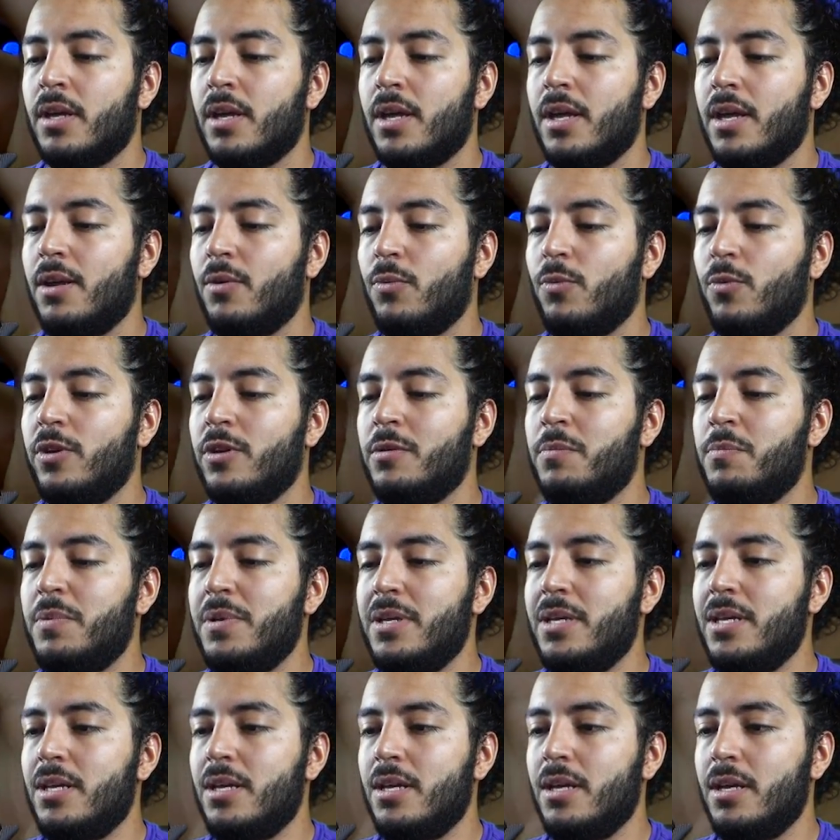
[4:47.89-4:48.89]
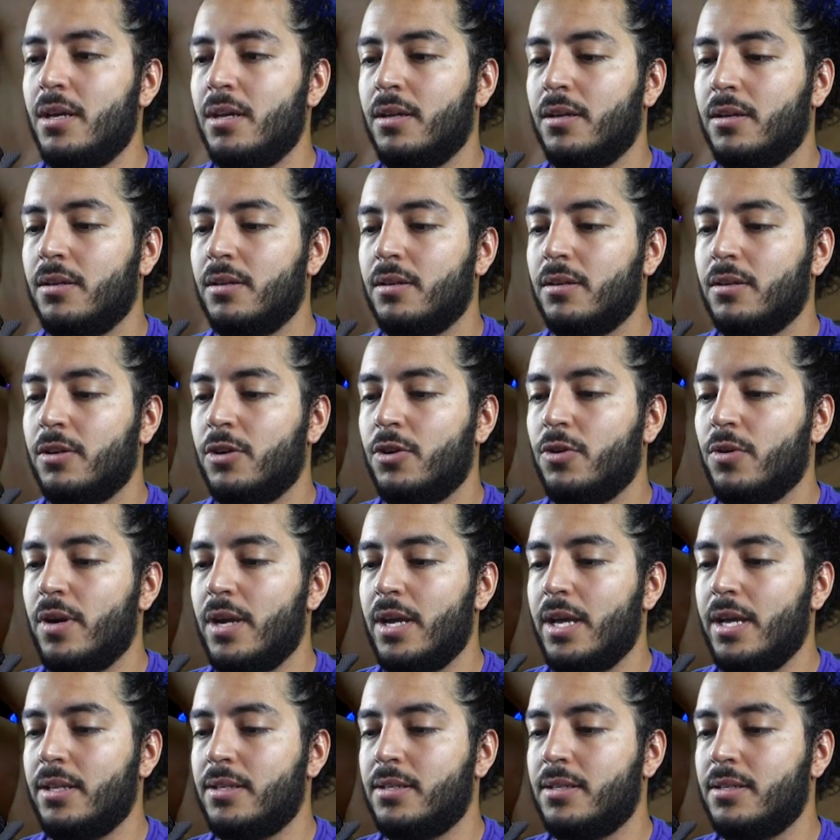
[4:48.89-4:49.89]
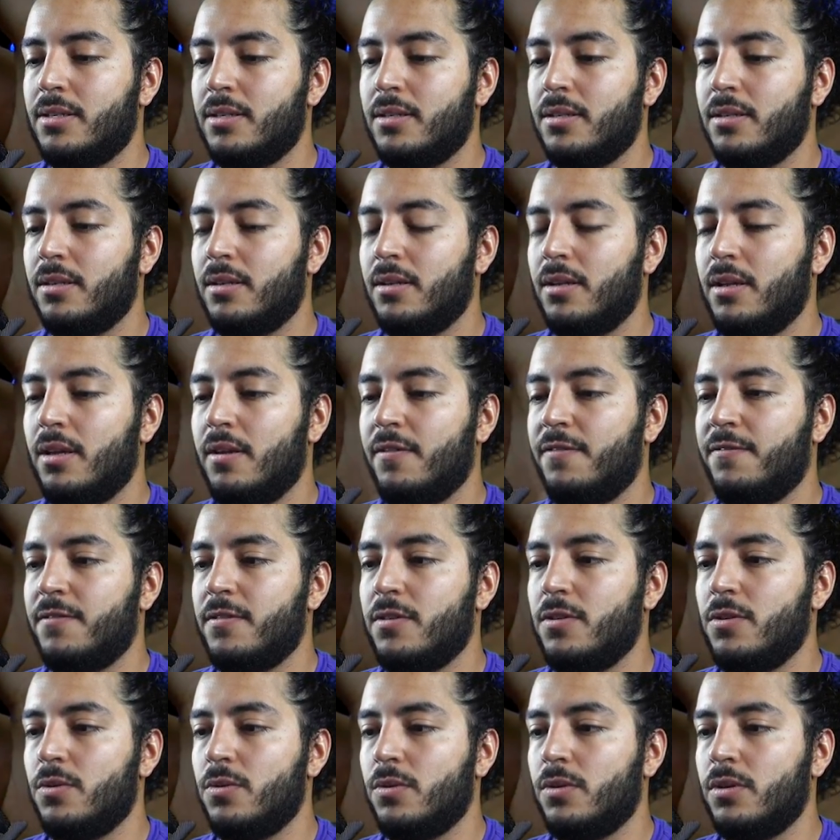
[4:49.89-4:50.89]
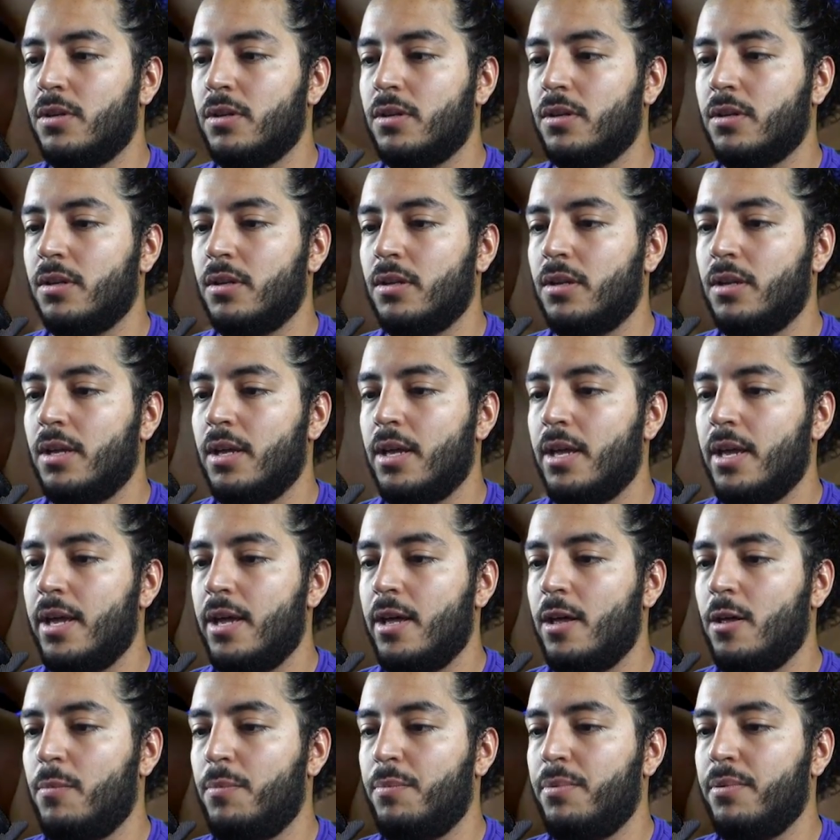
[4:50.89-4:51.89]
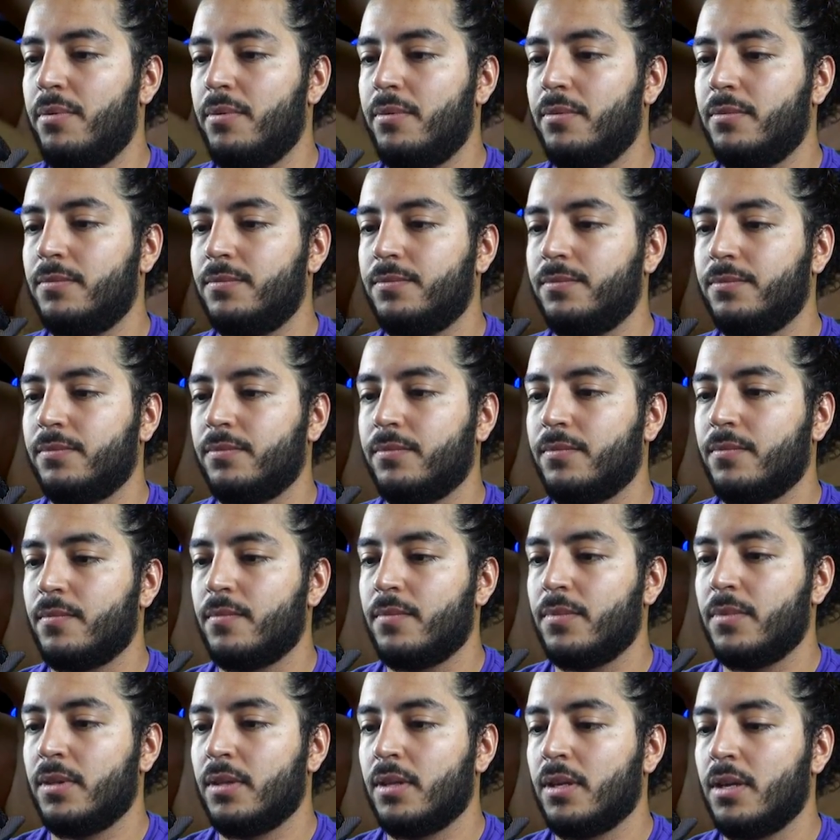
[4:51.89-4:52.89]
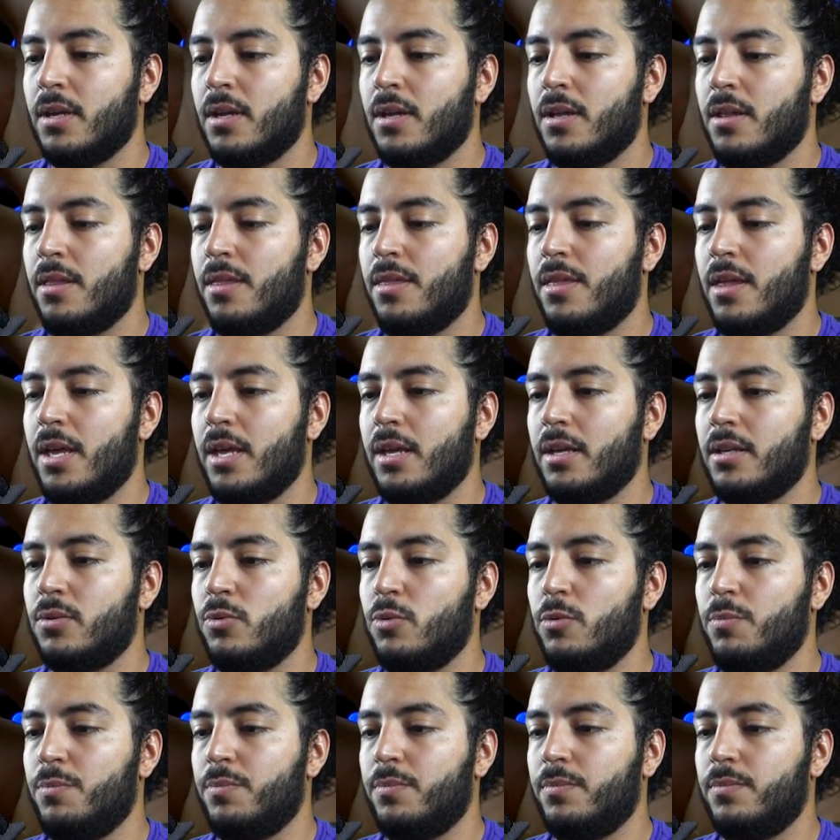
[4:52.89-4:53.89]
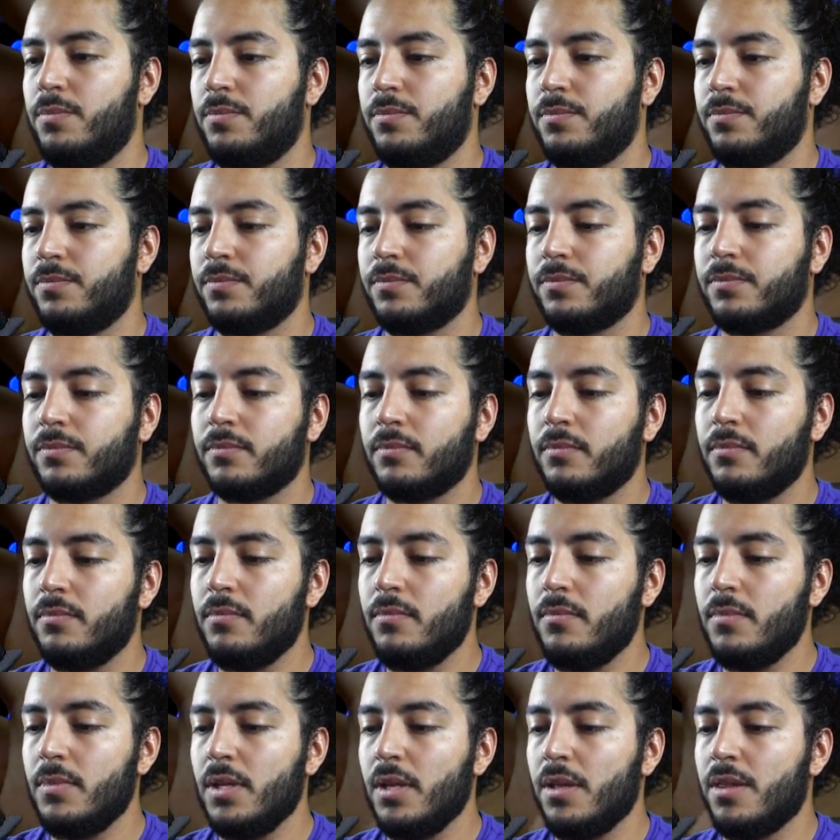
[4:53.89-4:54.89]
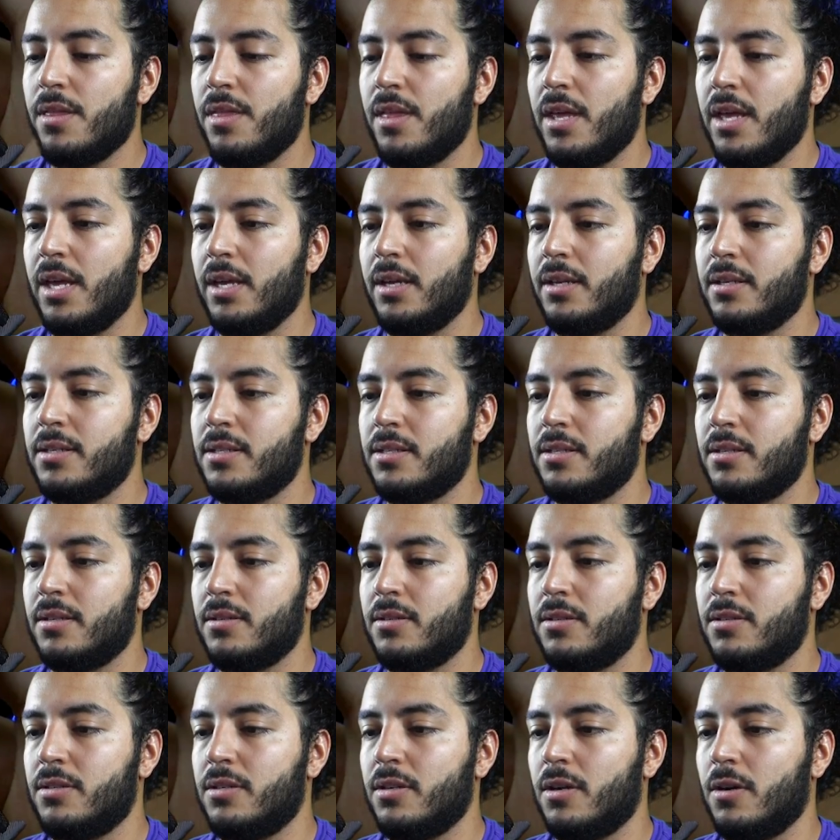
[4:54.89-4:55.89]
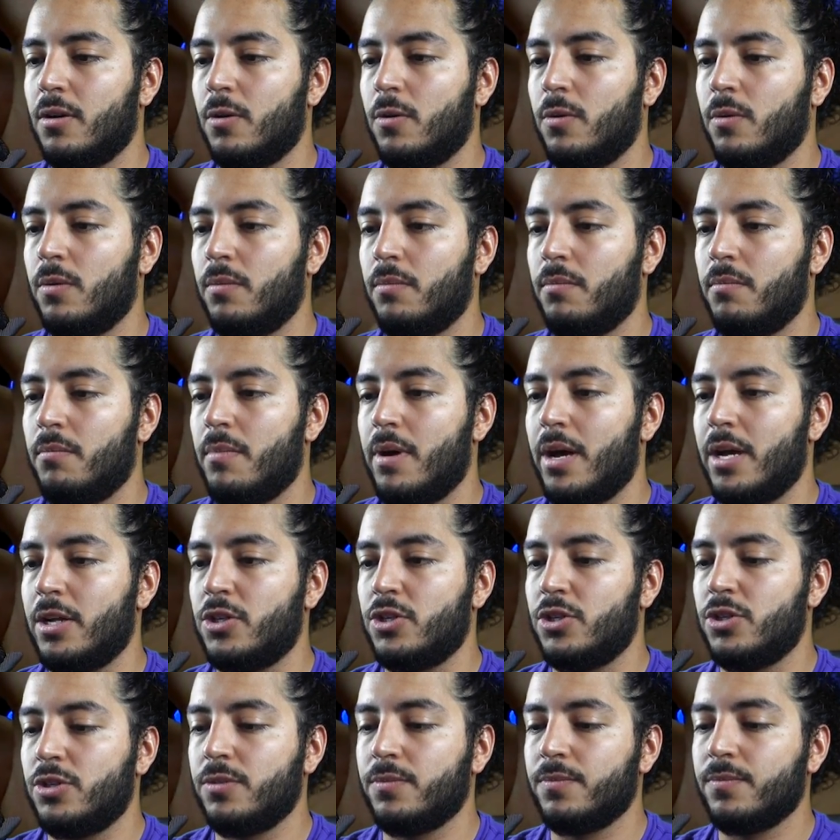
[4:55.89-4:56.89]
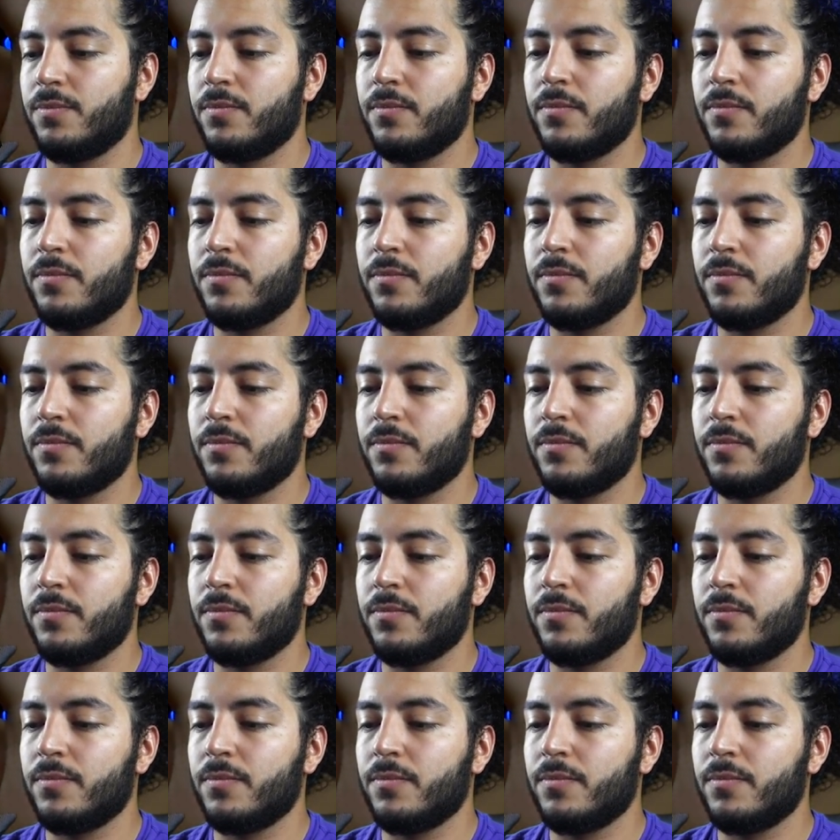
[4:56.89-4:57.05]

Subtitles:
it would be great if you could help. Thanks so much.